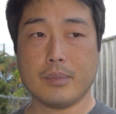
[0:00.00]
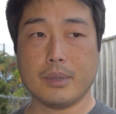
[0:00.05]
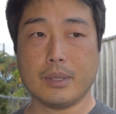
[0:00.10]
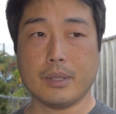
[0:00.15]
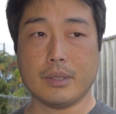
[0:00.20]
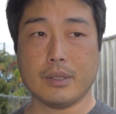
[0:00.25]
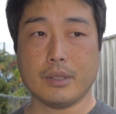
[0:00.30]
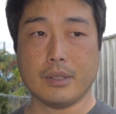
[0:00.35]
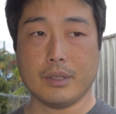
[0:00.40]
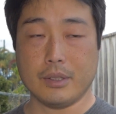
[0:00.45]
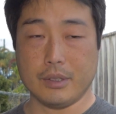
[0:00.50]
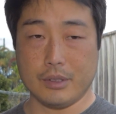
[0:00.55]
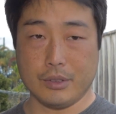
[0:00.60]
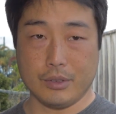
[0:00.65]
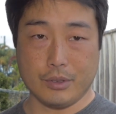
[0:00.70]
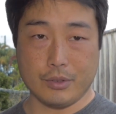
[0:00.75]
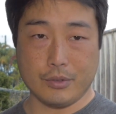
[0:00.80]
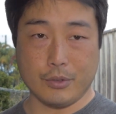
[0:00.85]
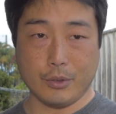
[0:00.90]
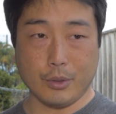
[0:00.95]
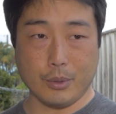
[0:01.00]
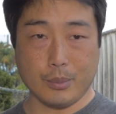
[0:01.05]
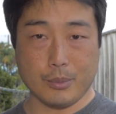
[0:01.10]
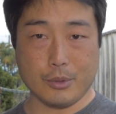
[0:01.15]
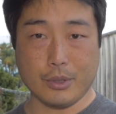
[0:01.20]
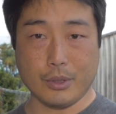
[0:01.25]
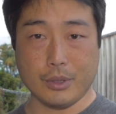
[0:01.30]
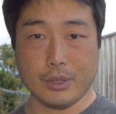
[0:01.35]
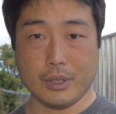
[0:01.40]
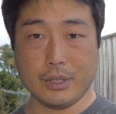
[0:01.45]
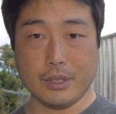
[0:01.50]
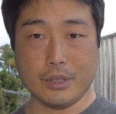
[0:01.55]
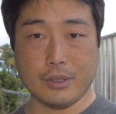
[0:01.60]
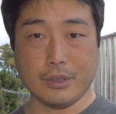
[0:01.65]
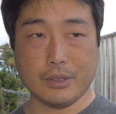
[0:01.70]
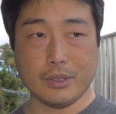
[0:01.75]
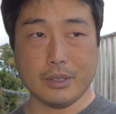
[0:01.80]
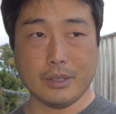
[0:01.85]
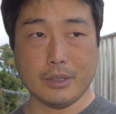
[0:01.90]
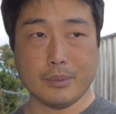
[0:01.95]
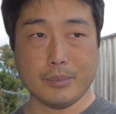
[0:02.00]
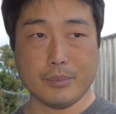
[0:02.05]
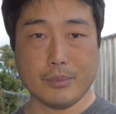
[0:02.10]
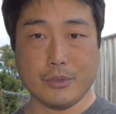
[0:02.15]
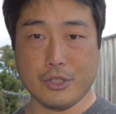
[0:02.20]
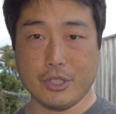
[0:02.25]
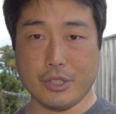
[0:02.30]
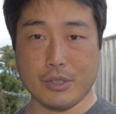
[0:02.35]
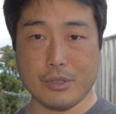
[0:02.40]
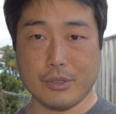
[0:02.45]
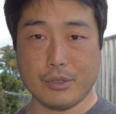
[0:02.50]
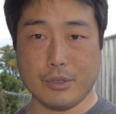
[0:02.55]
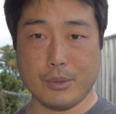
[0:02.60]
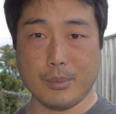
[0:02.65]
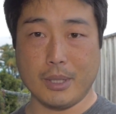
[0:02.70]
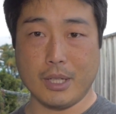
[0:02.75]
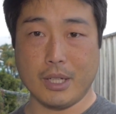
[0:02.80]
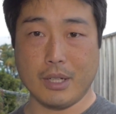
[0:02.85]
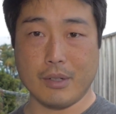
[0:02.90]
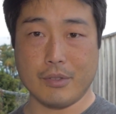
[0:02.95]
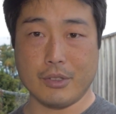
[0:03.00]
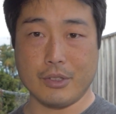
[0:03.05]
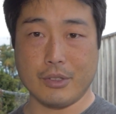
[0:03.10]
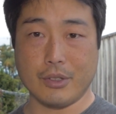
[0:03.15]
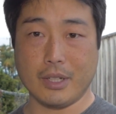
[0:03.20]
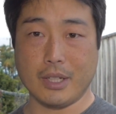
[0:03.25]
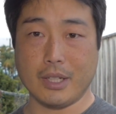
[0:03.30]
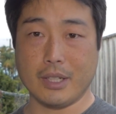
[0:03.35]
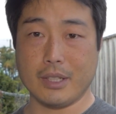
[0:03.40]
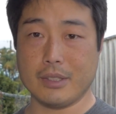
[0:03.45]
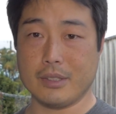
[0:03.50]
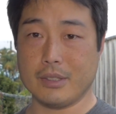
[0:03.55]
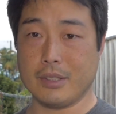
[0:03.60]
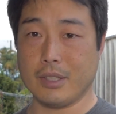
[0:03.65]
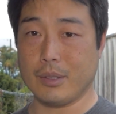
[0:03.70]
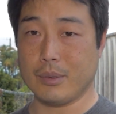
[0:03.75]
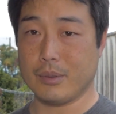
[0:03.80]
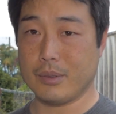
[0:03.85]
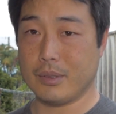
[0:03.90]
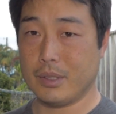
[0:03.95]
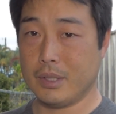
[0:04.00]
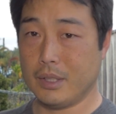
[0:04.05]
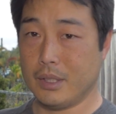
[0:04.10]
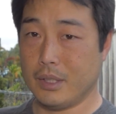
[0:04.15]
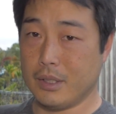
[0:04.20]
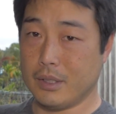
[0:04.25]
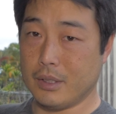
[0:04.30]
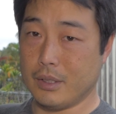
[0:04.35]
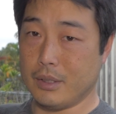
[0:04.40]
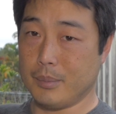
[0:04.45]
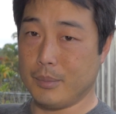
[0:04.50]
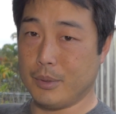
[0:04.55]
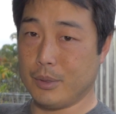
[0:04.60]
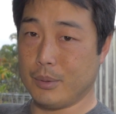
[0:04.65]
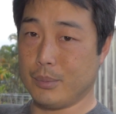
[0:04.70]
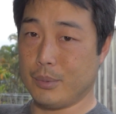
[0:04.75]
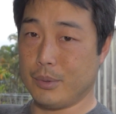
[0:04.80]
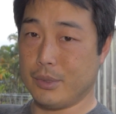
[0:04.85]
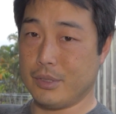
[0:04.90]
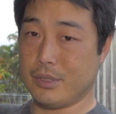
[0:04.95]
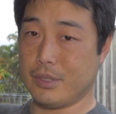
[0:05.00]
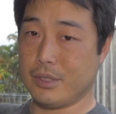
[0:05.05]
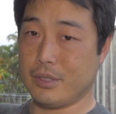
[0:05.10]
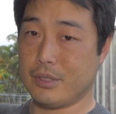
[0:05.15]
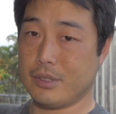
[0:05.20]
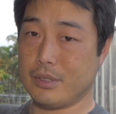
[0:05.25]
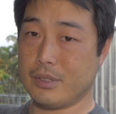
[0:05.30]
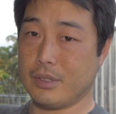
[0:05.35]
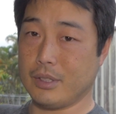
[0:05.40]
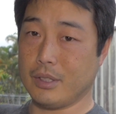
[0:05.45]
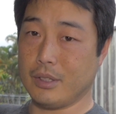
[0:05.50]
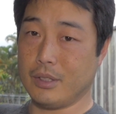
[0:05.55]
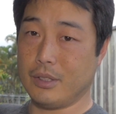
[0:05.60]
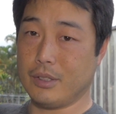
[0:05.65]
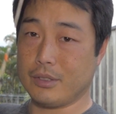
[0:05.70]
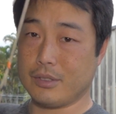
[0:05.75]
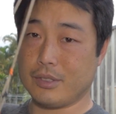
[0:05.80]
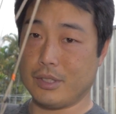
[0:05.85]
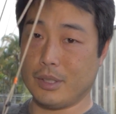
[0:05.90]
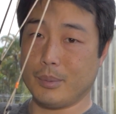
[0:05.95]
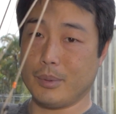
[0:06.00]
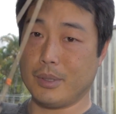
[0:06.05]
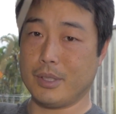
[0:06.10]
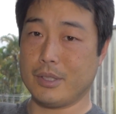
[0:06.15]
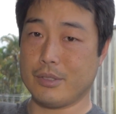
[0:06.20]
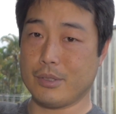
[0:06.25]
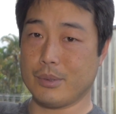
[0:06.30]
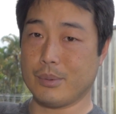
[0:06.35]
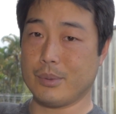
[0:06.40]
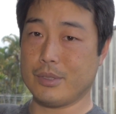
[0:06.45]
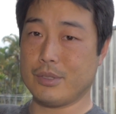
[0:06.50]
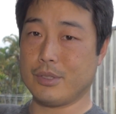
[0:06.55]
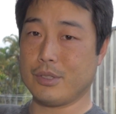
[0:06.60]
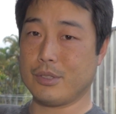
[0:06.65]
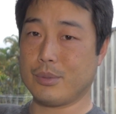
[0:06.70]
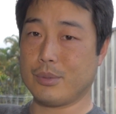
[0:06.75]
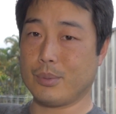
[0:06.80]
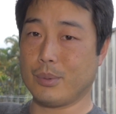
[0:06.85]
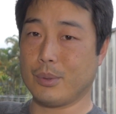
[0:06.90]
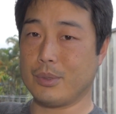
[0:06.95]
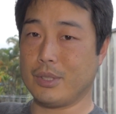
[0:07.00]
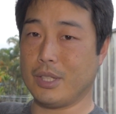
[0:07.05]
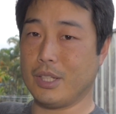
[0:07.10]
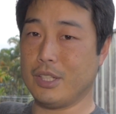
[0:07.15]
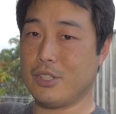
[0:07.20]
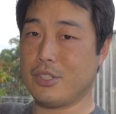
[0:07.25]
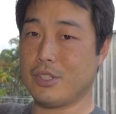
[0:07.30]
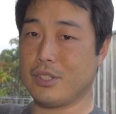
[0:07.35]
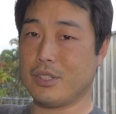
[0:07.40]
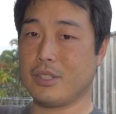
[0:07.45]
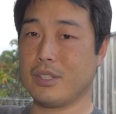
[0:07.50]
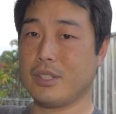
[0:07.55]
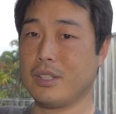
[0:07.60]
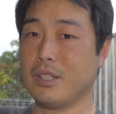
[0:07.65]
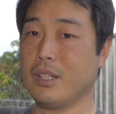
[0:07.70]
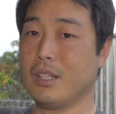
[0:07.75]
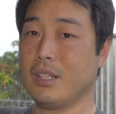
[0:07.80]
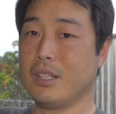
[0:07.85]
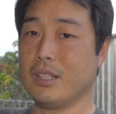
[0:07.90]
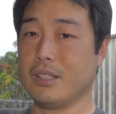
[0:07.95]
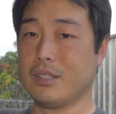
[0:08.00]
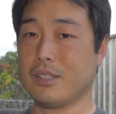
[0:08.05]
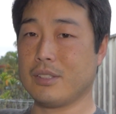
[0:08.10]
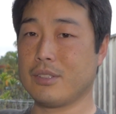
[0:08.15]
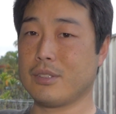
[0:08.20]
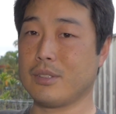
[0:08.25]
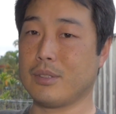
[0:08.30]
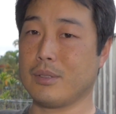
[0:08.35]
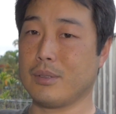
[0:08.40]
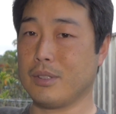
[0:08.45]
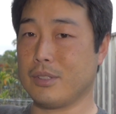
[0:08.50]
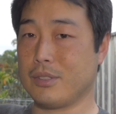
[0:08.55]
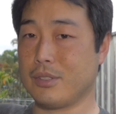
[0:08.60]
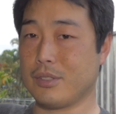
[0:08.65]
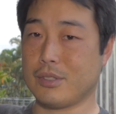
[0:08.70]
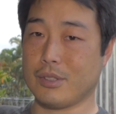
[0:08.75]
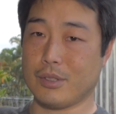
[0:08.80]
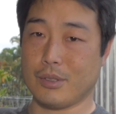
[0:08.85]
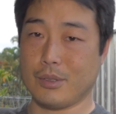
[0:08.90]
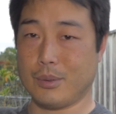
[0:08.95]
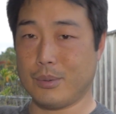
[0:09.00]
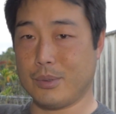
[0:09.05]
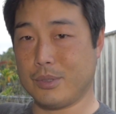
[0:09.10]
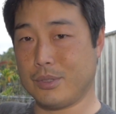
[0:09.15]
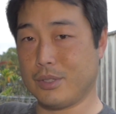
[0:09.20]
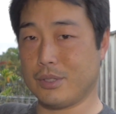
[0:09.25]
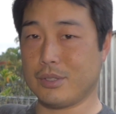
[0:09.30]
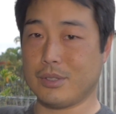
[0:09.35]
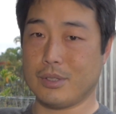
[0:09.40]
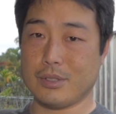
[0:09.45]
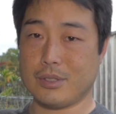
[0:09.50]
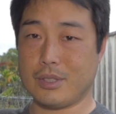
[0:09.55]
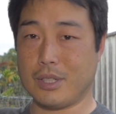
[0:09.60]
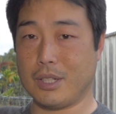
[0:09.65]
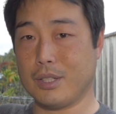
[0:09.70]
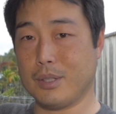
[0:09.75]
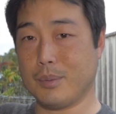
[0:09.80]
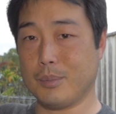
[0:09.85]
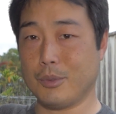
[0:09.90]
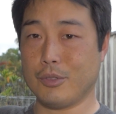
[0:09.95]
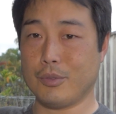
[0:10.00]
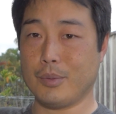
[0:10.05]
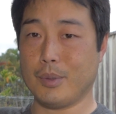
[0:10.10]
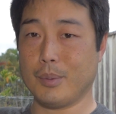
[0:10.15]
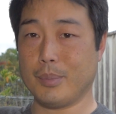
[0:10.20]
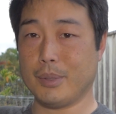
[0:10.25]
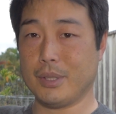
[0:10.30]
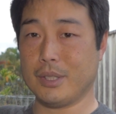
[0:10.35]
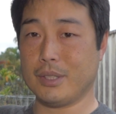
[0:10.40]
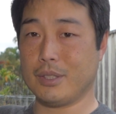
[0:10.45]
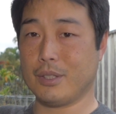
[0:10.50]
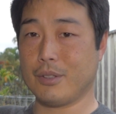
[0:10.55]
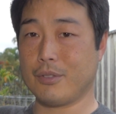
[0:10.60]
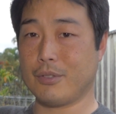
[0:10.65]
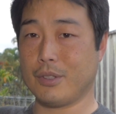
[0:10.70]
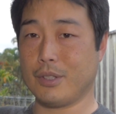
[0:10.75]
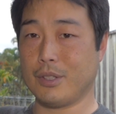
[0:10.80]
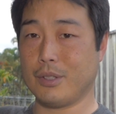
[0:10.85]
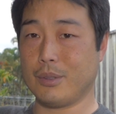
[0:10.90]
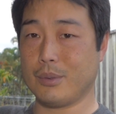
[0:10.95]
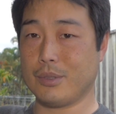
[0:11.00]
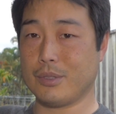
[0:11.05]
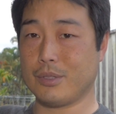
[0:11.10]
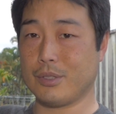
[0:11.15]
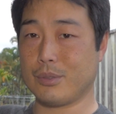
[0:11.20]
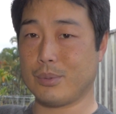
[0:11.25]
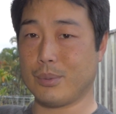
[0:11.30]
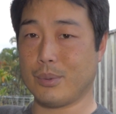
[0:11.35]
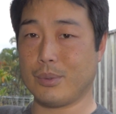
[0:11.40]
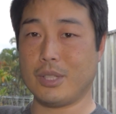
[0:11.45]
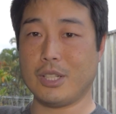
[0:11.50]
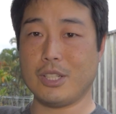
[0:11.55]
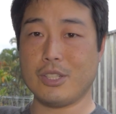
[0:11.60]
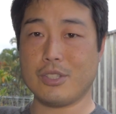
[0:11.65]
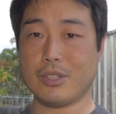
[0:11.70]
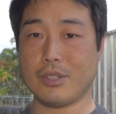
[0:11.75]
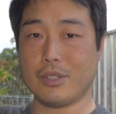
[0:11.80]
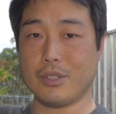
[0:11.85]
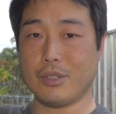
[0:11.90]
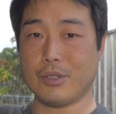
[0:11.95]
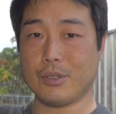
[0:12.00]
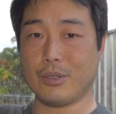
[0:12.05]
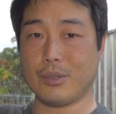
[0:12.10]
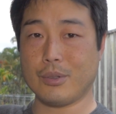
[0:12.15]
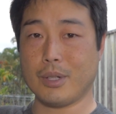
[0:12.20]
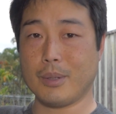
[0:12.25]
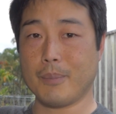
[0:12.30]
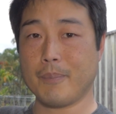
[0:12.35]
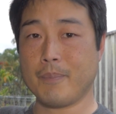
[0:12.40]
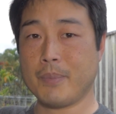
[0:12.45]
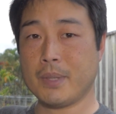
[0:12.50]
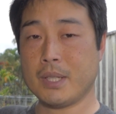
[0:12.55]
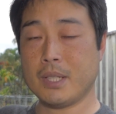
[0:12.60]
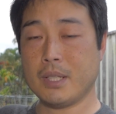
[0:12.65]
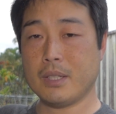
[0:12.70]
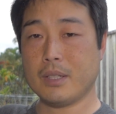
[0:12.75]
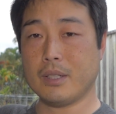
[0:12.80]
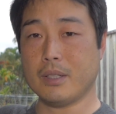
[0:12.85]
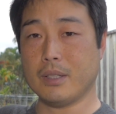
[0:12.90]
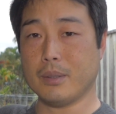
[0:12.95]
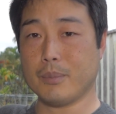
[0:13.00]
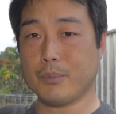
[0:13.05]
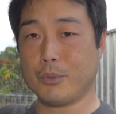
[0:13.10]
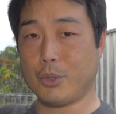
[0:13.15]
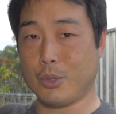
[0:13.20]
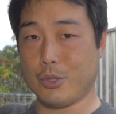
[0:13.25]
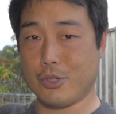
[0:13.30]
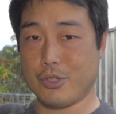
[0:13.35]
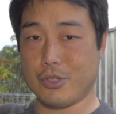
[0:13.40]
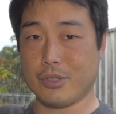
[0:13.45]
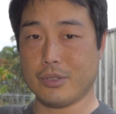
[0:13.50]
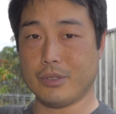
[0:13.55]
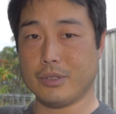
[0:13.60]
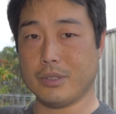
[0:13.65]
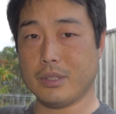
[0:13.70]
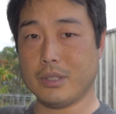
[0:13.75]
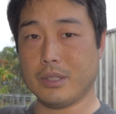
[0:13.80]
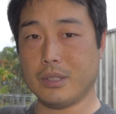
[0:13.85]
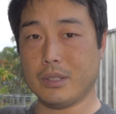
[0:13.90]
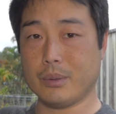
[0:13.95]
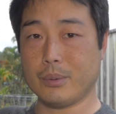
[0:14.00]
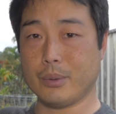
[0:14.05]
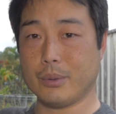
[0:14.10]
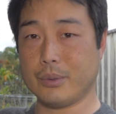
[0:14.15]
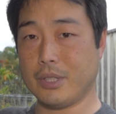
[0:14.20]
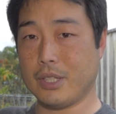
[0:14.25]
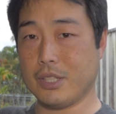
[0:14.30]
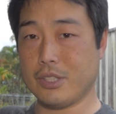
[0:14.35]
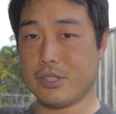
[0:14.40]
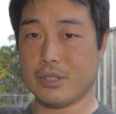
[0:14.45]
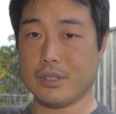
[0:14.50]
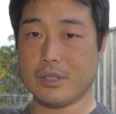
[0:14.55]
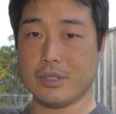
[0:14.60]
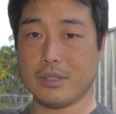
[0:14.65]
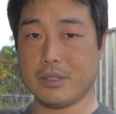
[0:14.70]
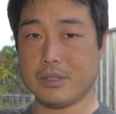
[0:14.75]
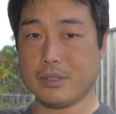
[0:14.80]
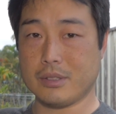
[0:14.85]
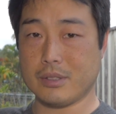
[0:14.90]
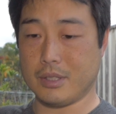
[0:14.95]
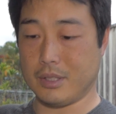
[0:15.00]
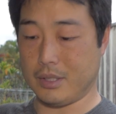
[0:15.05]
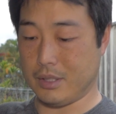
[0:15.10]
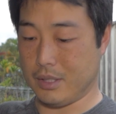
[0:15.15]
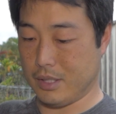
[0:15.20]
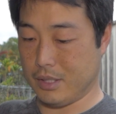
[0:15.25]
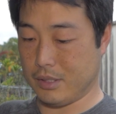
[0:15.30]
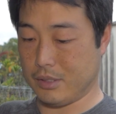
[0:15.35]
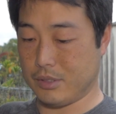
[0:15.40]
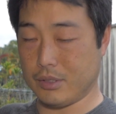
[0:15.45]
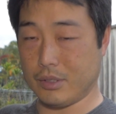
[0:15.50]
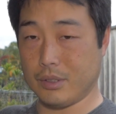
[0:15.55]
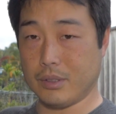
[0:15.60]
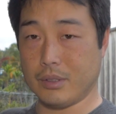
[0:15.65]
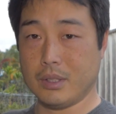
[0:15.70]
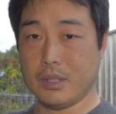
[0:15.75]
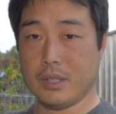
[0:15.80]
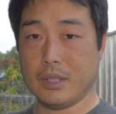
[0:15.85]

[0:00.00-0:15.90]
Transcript: in your form. So the little jitters you may have in your hand that it resists, the long stabilizer resists rotation. It doesn't necessarily resist this kind of movement, but it definitely resists rotation in your grip, torsional rotation and things like that. So